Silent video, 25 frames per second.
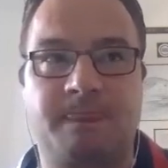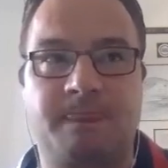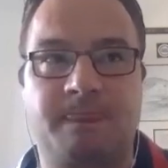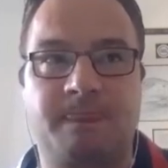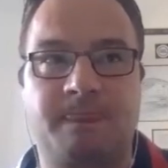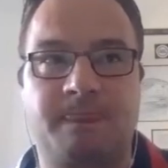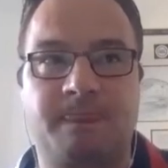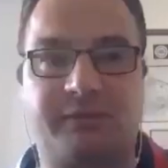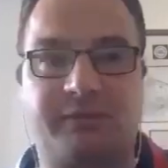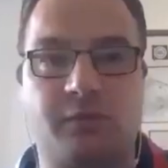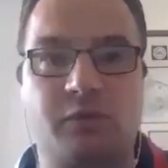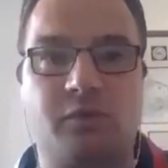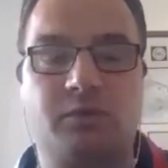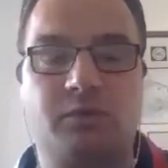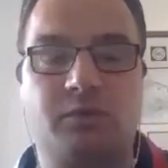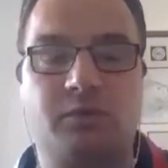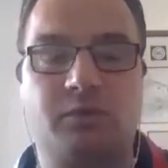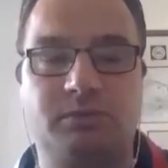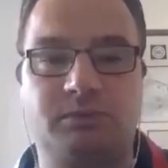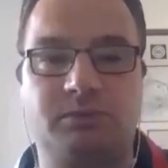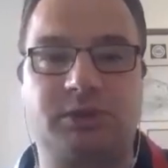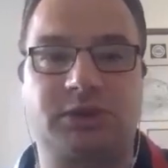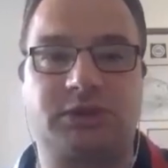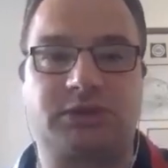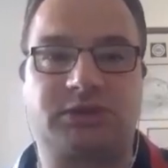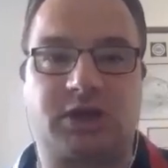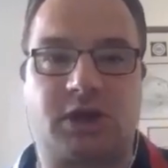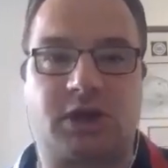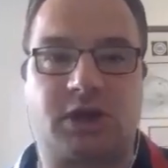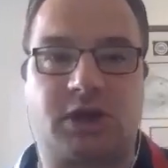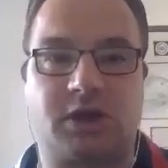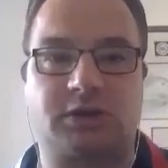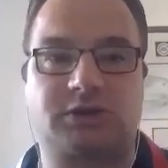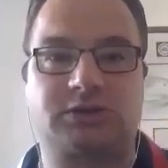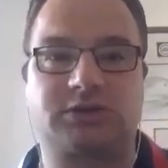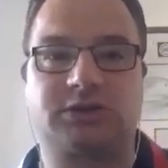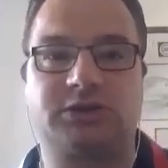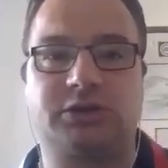perform the
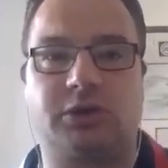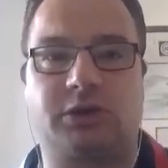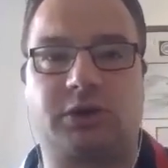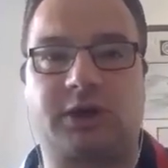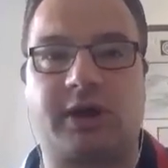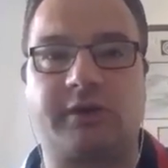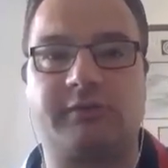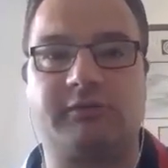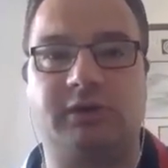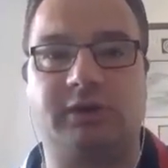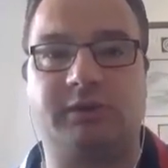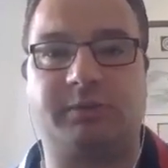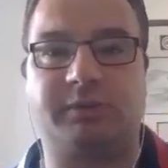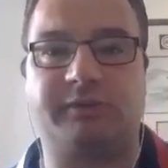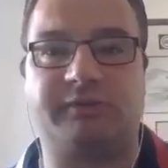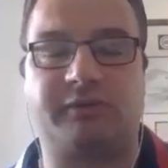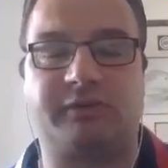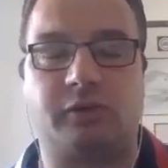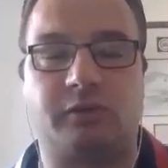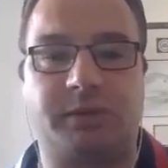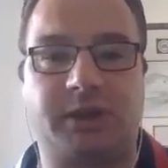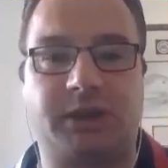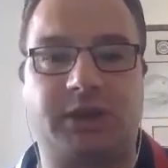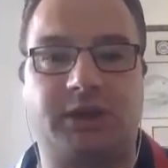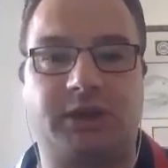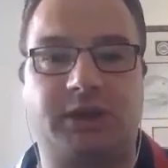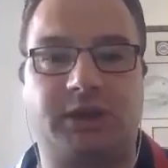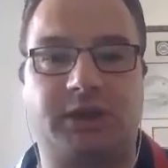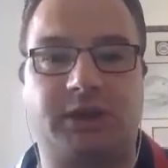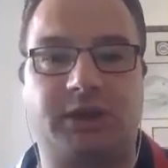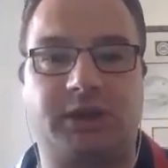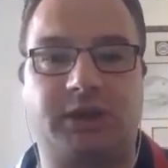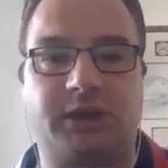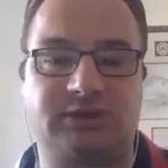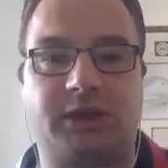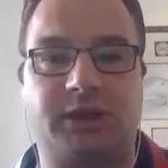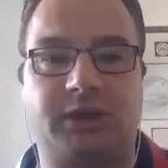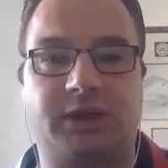tasks that you're currently performing
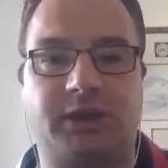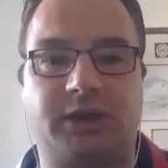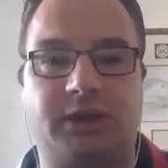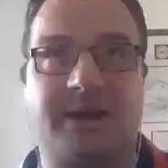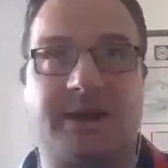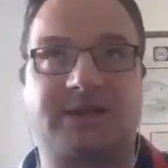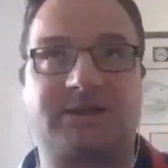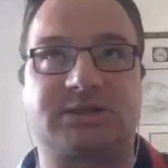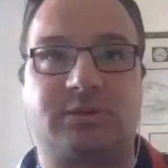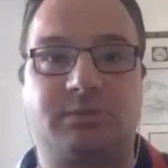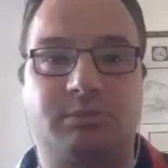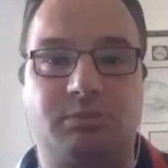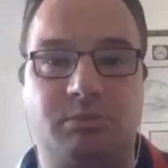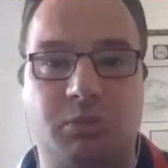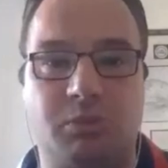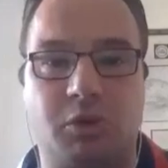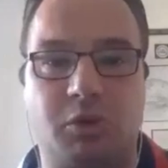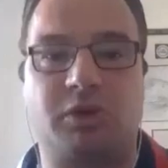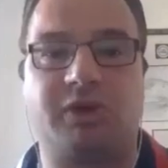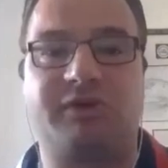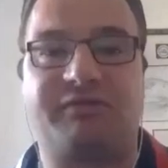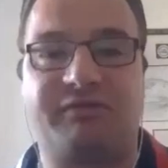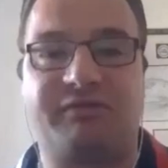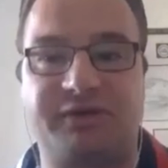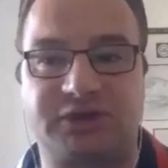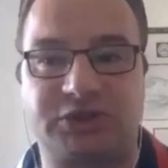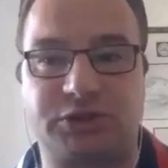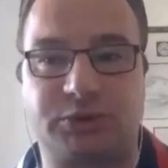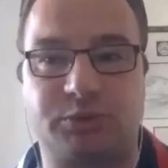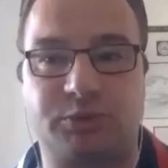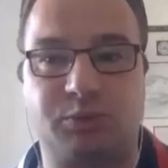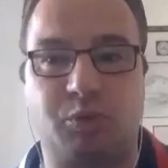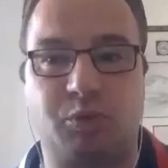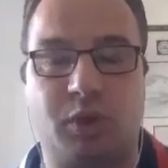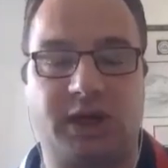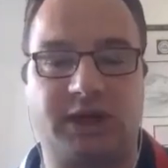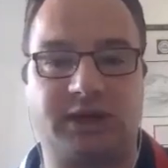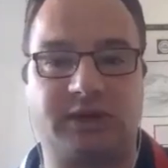better, more efficient
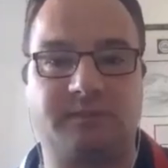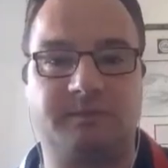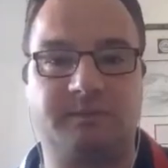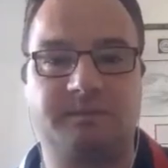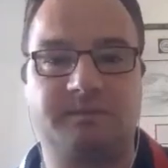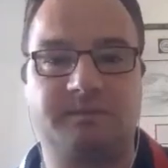way.